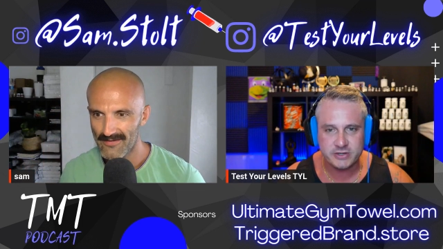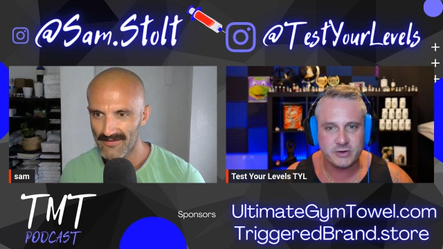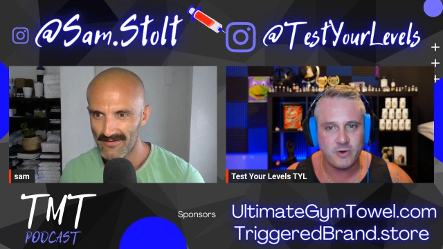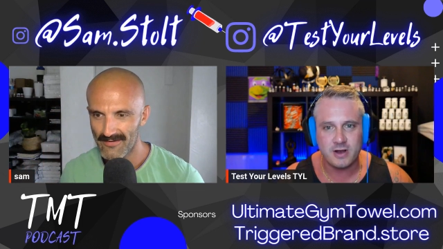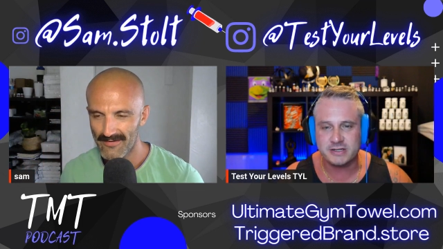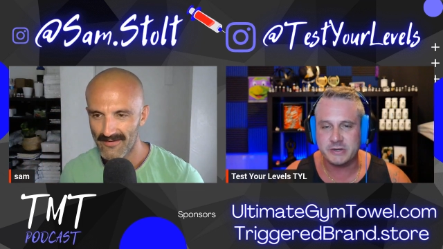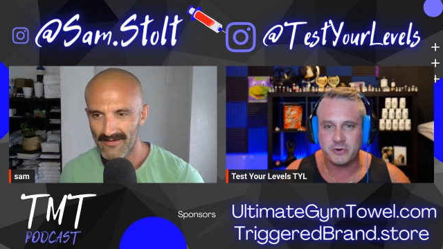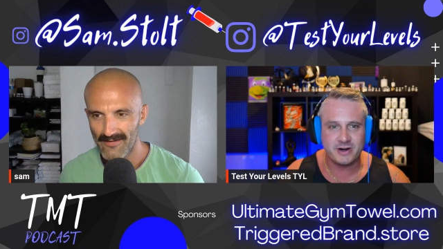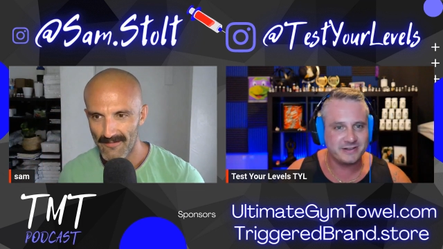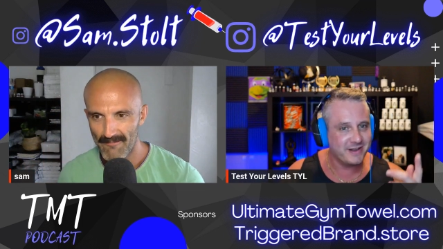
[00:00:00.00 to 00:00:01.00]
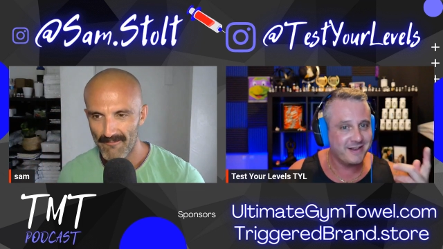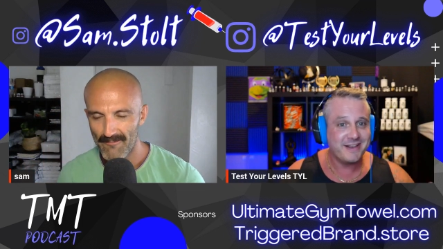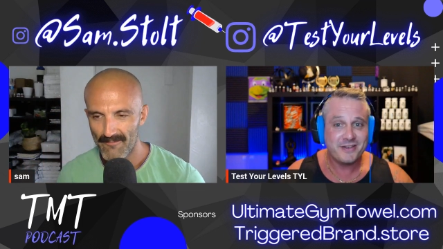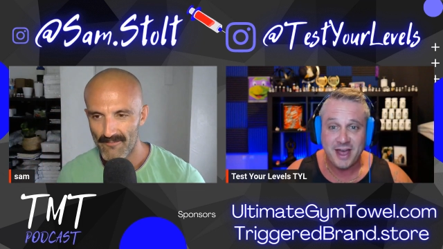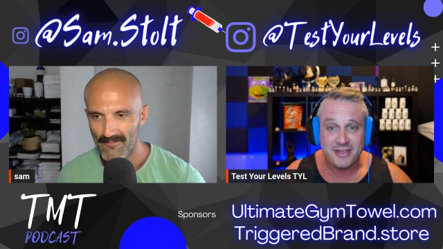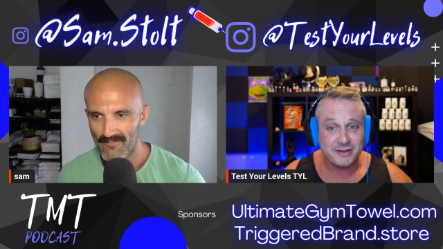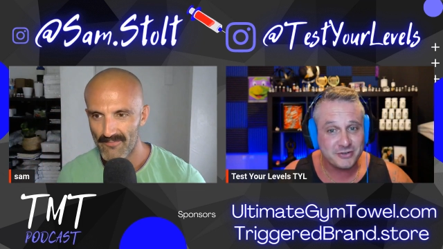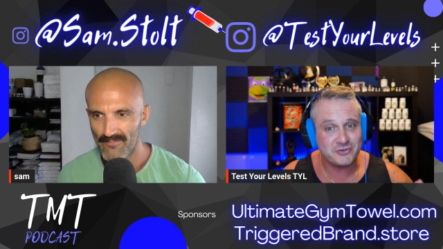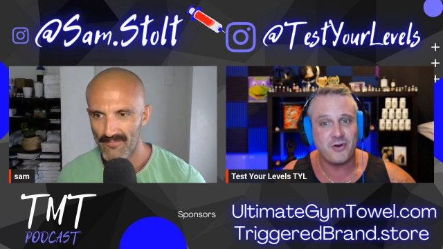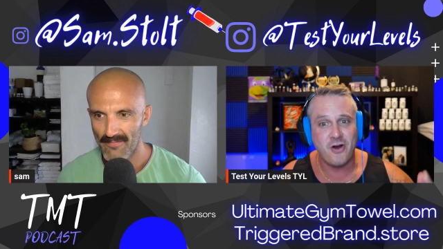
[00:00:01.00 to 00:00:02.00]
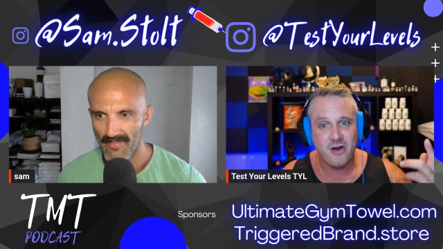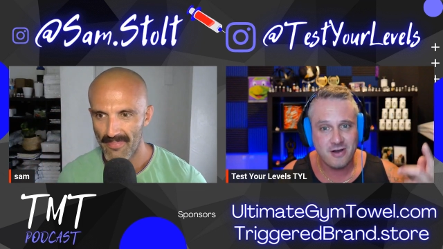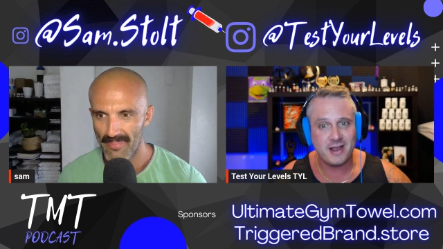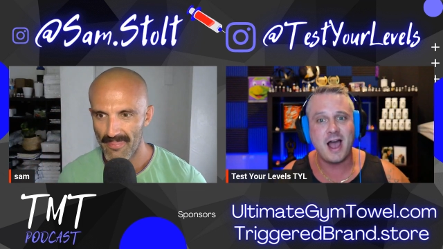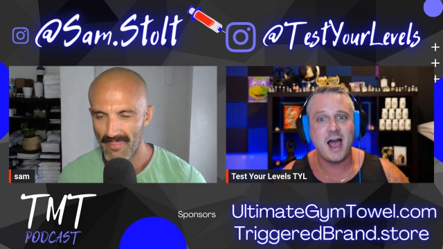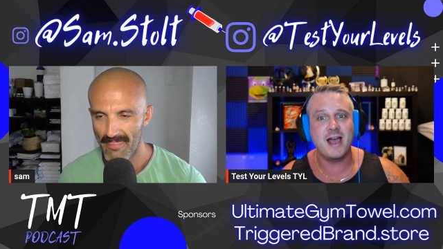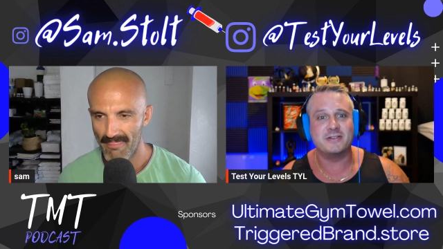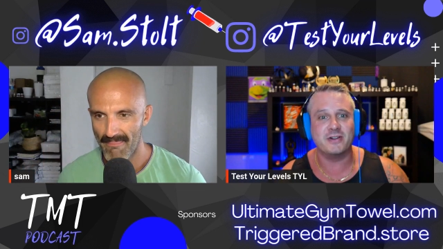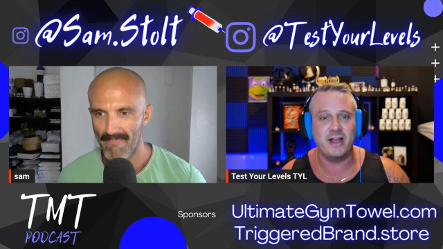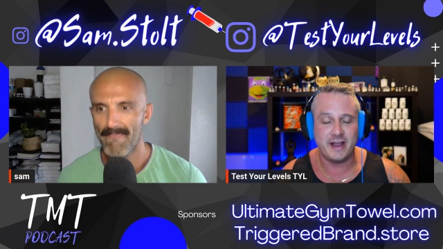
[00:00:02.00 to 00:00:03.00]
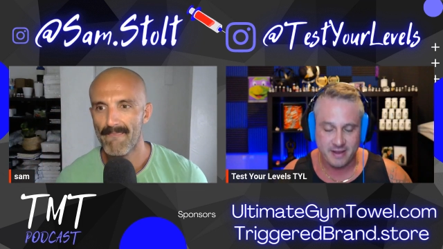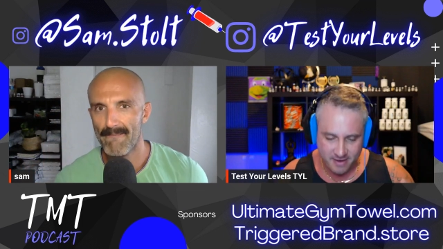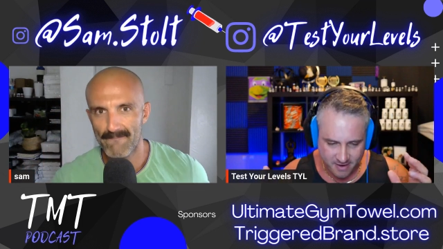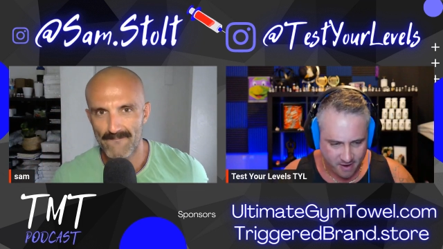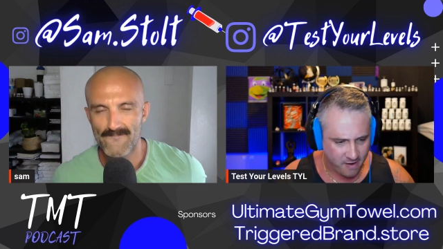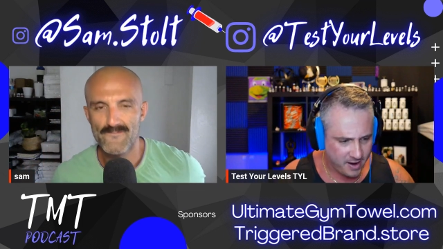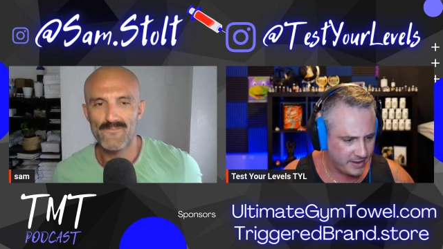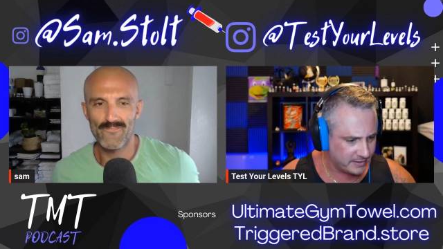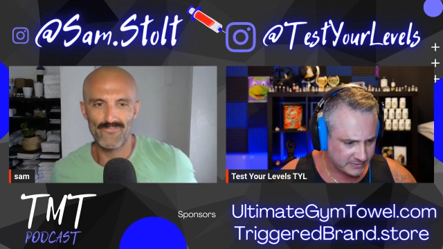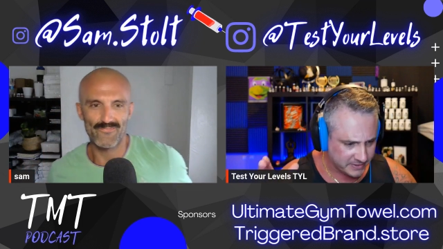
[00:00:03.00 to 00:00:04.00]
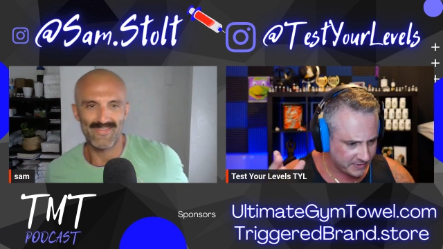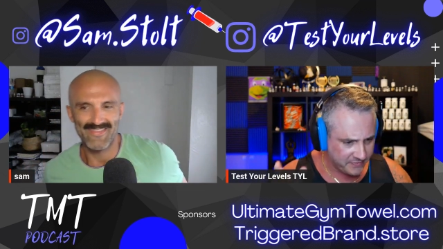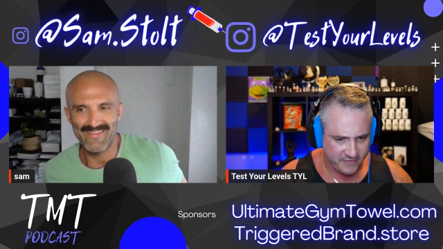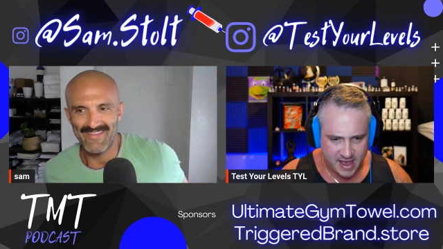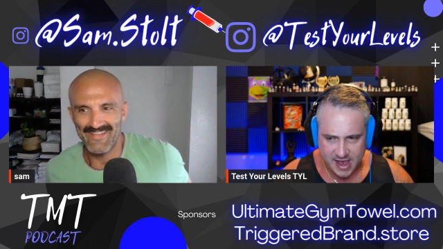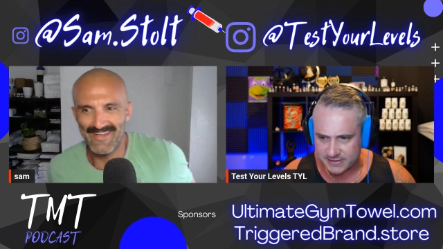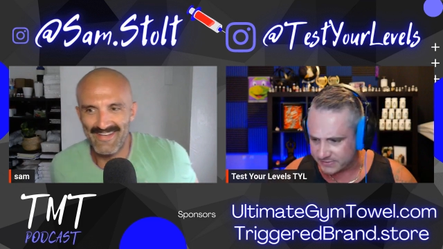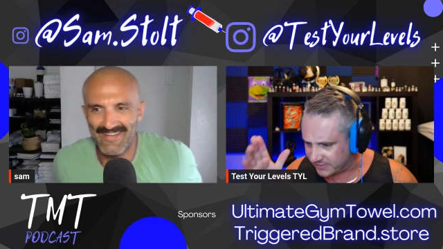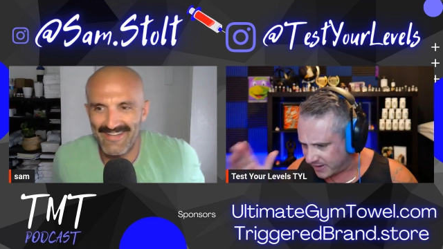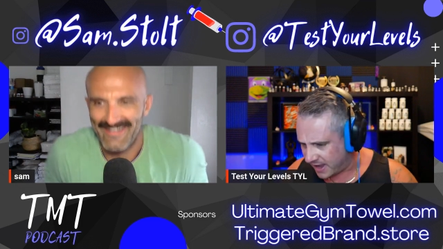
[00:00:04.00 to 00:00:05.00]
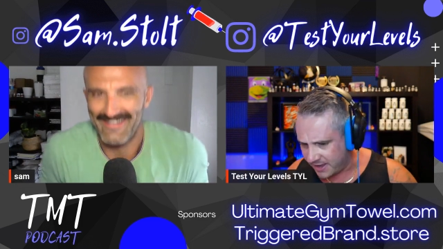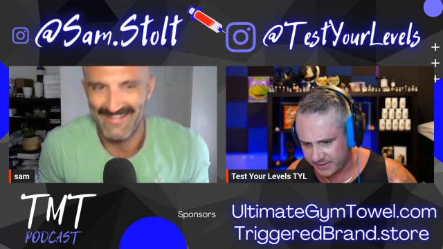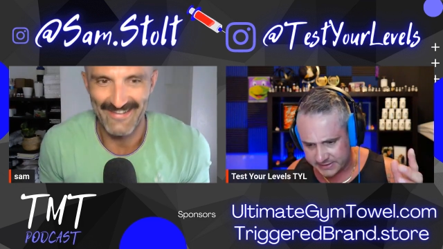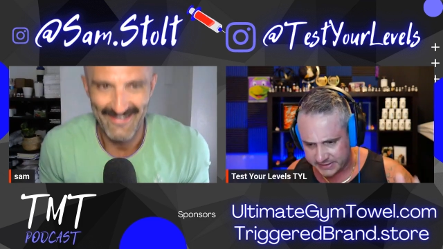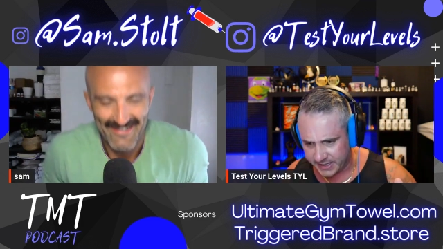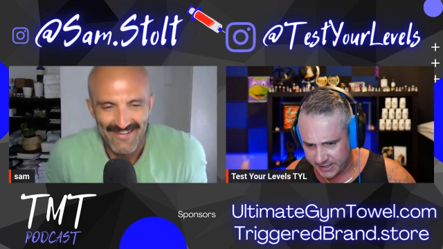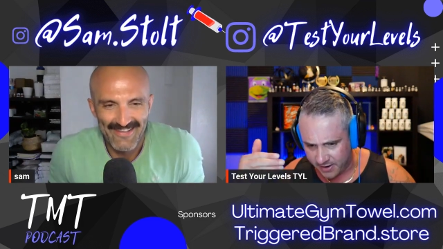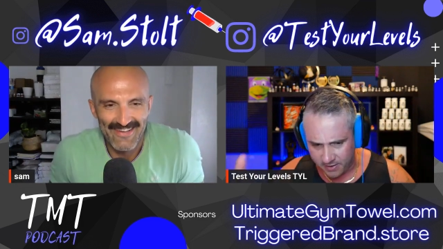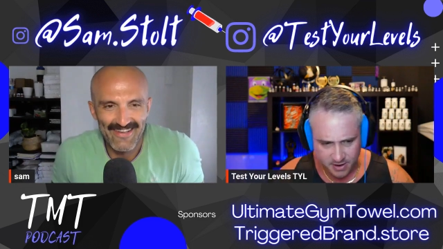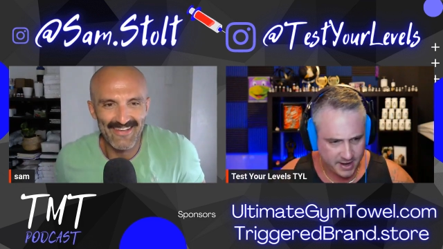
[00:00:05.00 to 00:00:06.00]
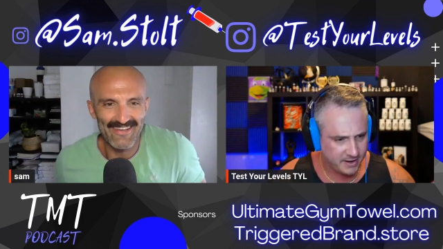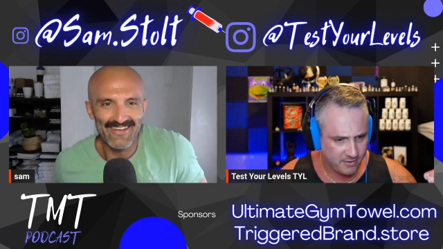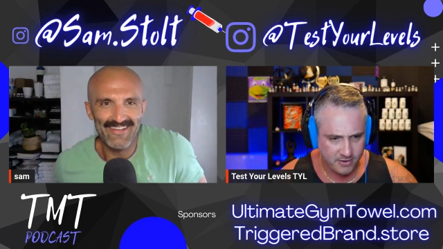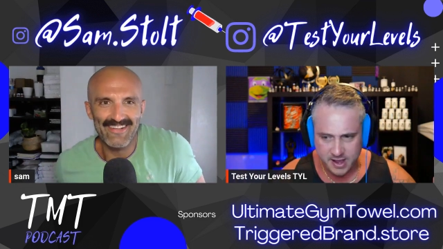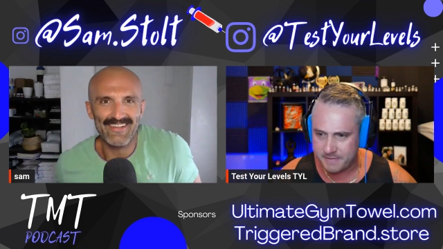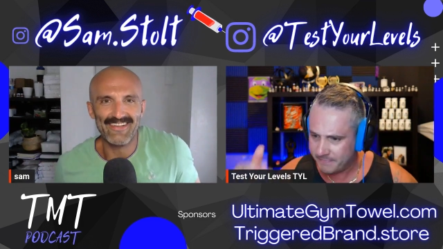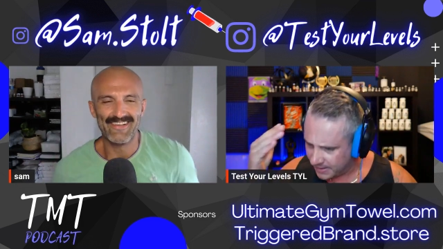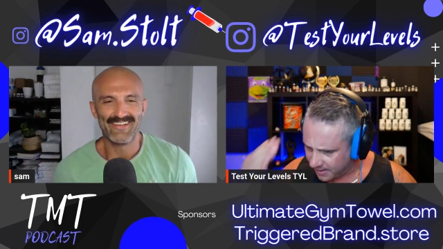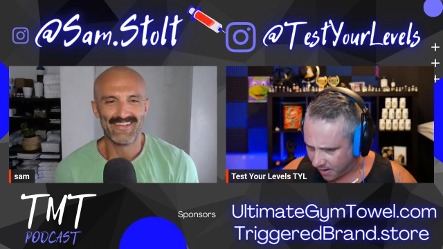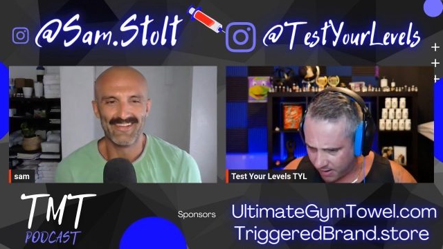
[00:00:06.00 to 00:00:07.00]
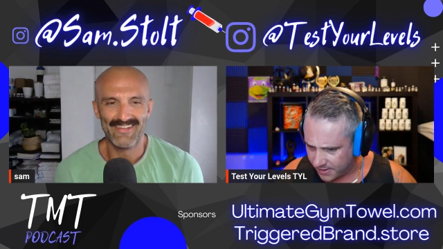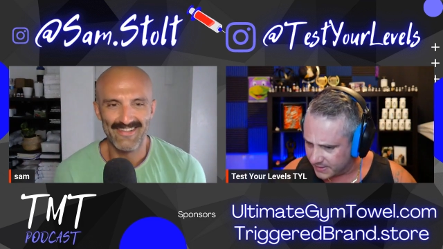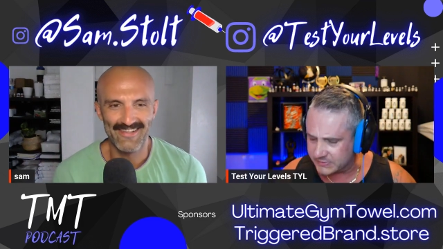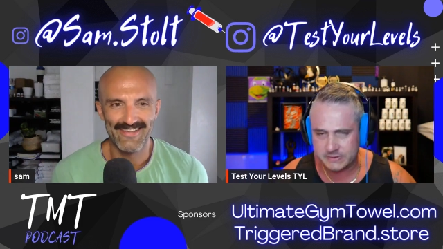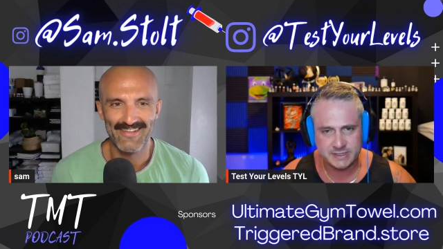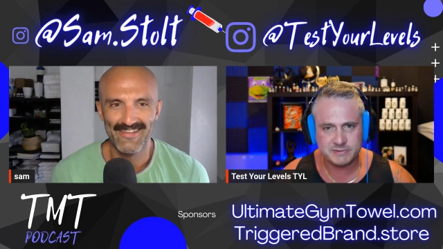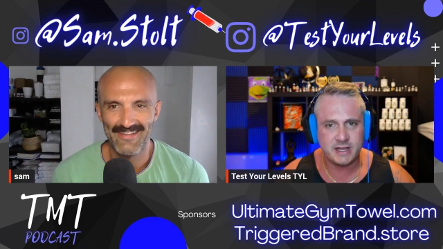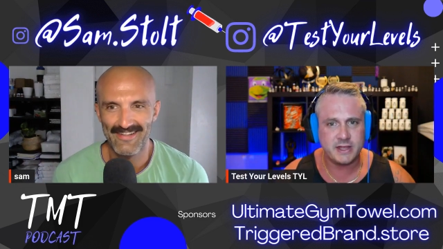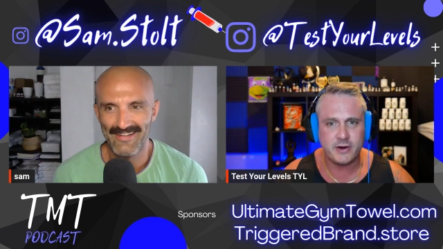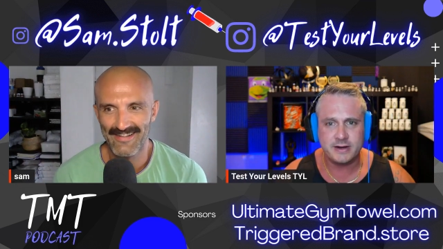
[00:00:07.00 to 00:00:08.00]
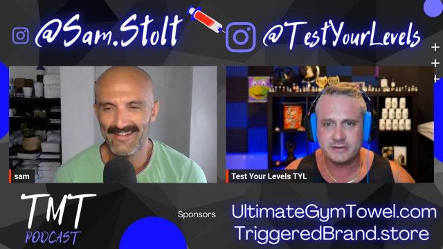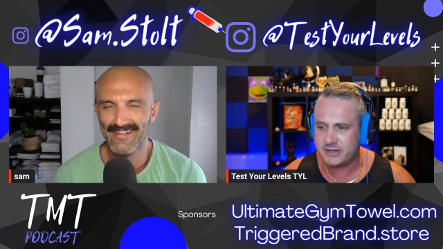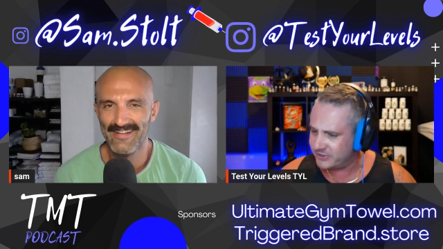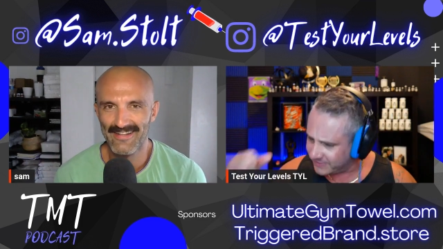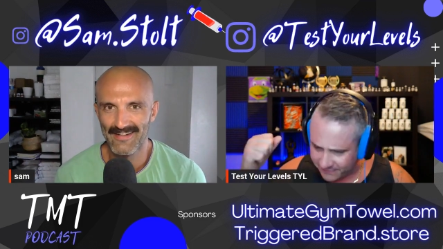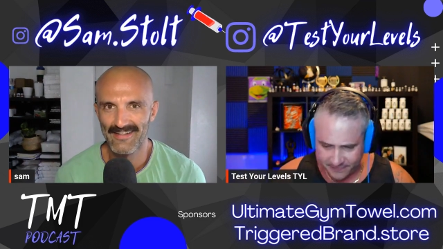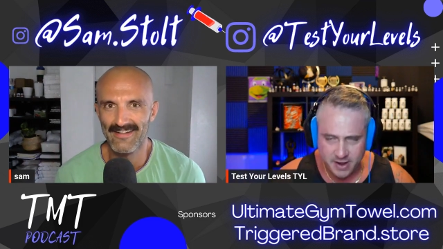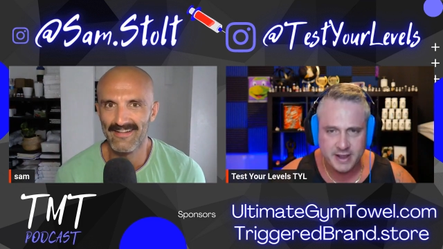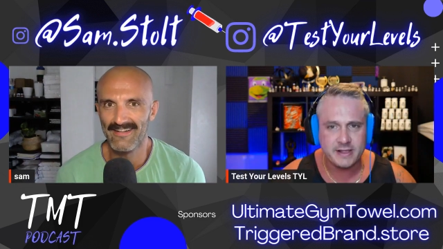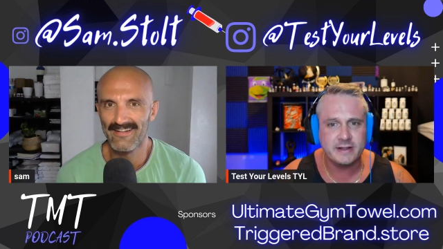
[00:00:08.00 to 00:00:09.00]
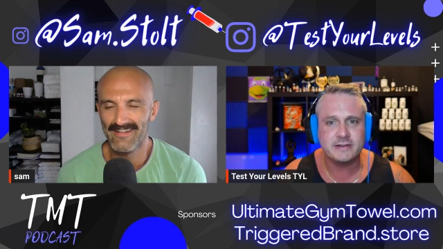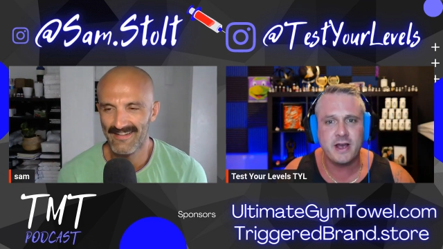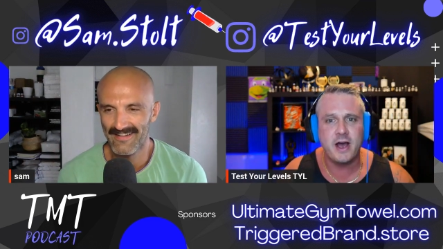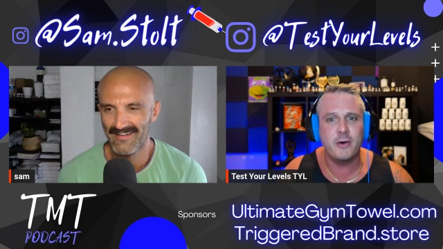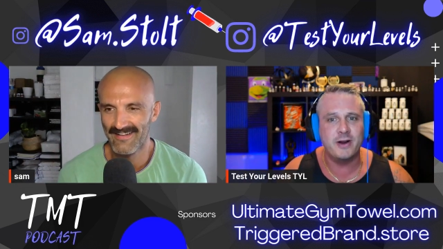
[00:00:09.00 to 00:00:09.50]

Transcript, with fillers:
Speaker 1: washy. Whereas I think strong guys are like, all right, let's look at the facts. Okay, let's see. All right, okay. All right, this one seems like the right decision. Fuck it, let's go. And if